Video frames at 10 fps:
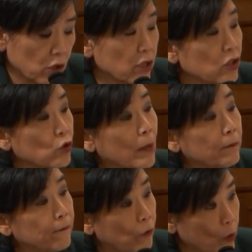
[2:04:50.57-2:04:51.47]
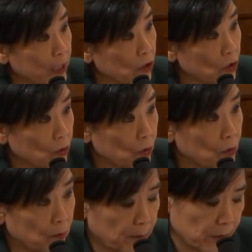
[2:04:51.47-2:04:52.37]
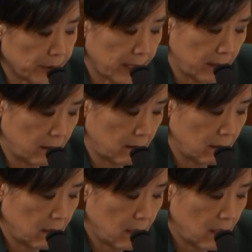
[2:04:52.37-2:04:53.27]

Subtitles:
which is a drop of 42%.